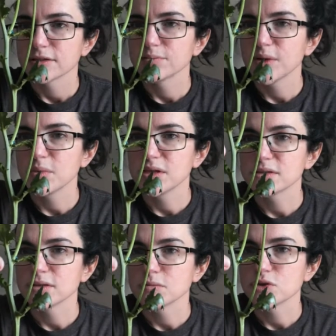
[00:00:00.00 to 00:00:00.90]
maybe
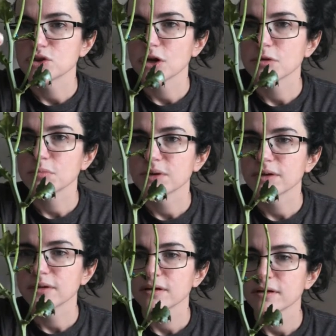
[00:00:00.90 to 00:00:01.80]
some sharp
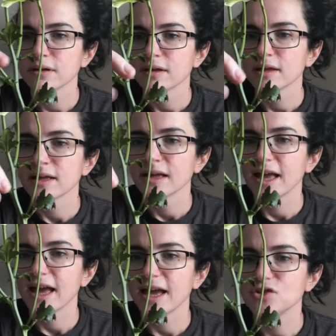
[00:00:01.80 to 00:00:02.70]

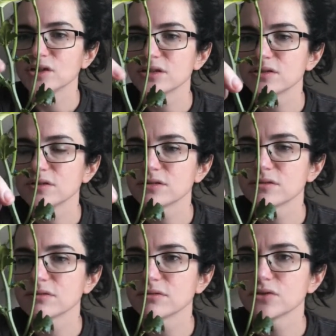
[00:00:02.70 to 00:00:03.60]
edges
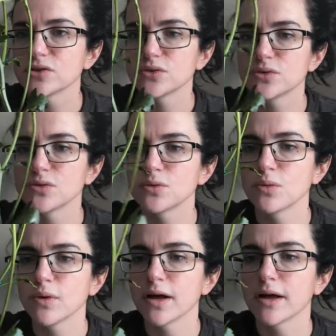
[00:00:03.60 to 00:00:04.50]

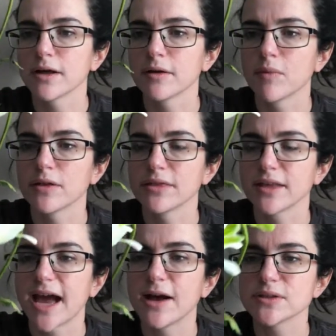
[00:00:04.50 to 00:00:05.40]
to on the
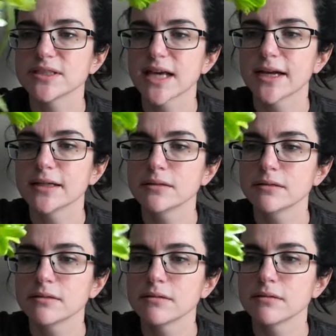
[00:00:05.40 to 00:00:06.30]
outside.
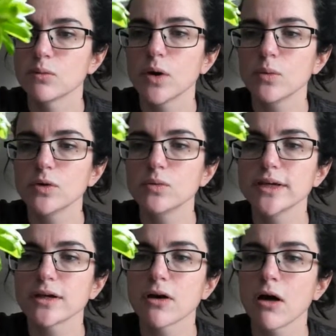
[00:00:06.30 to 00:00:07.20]
What would we
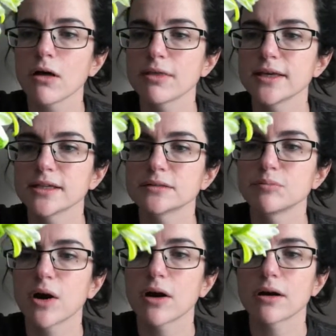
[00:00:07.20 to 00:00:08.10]
call this
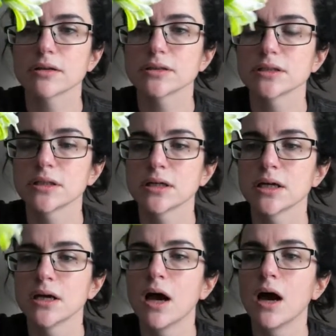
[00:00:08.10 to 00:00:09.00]
part
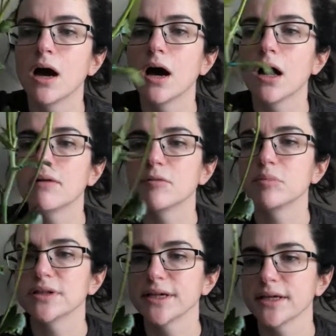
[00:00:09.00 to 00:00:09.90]
of a
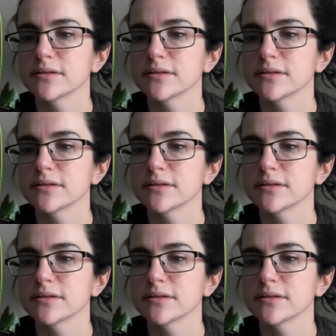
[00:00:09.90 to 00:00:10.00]
plant?